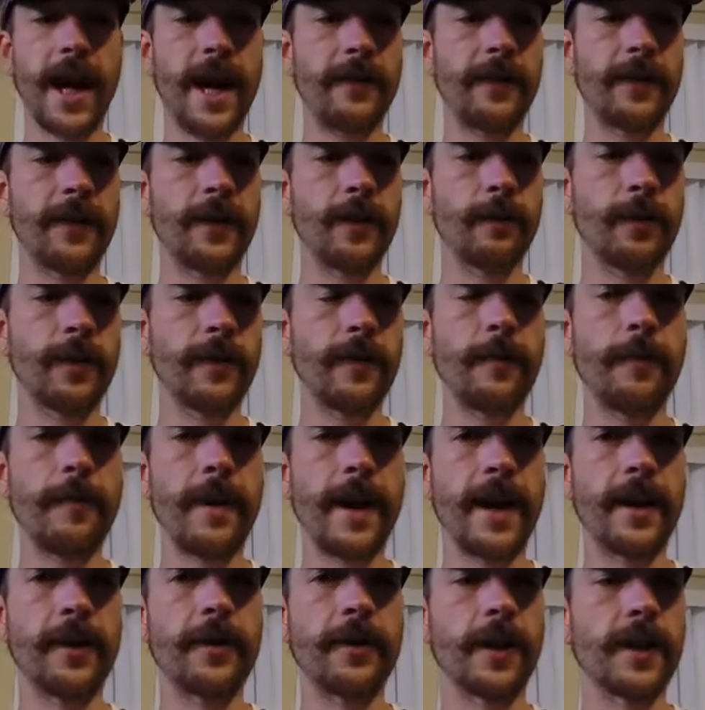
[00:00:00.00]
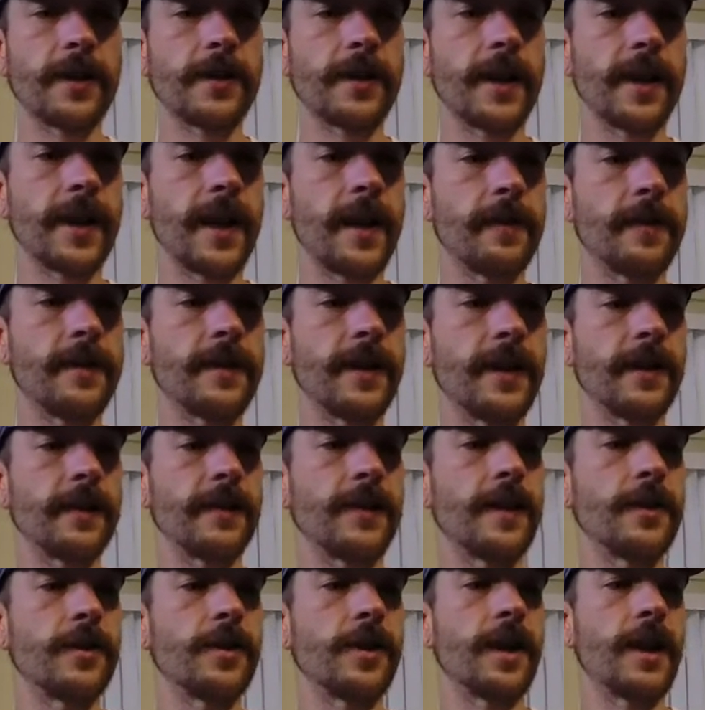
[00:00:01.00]
I have a little bit of a man crush on game designer
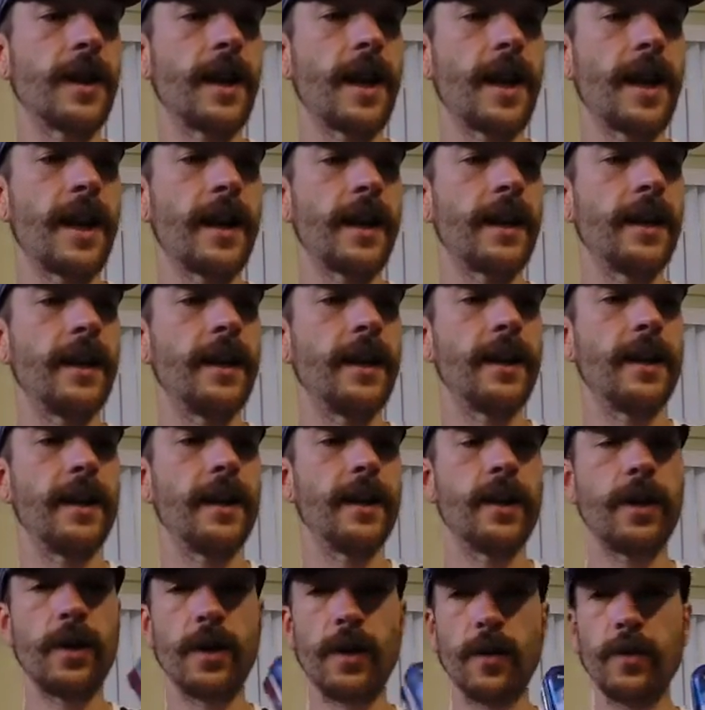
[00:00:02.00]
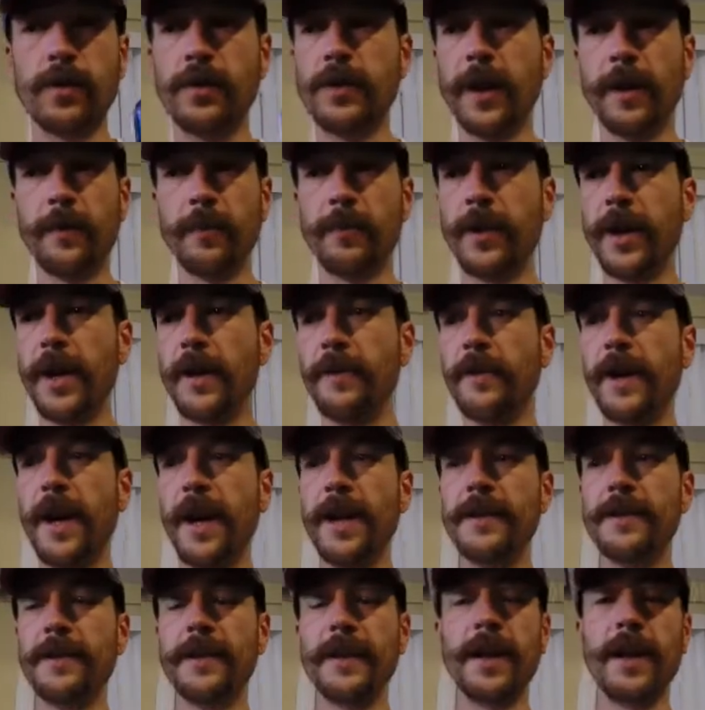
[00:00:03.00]
Seiji Kanai, who's done
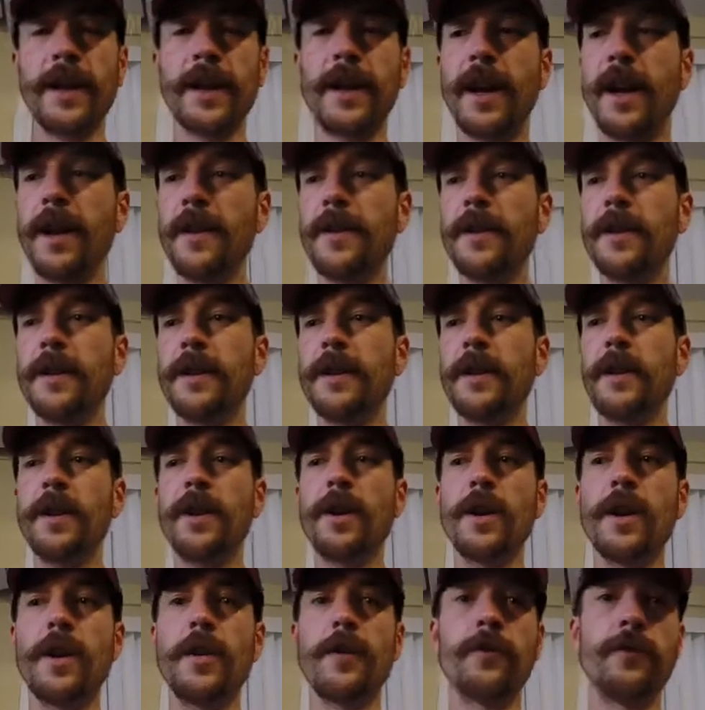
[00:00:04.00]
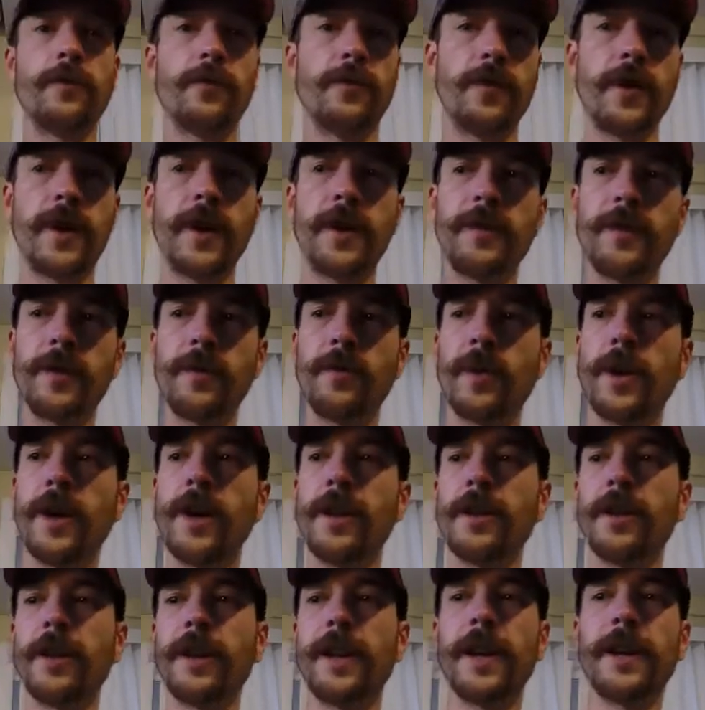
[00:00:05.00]
BraveRats and other very
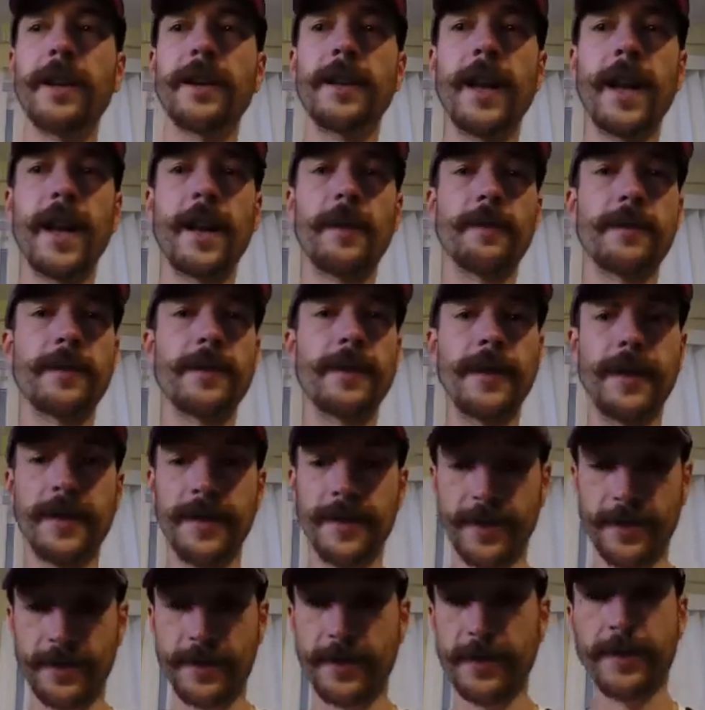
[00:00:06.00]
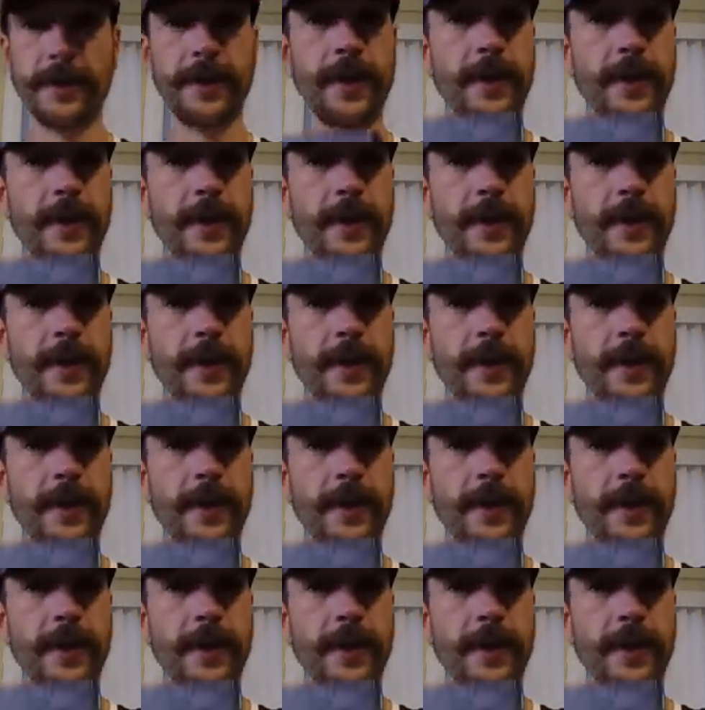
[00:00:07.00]
well-liked games such as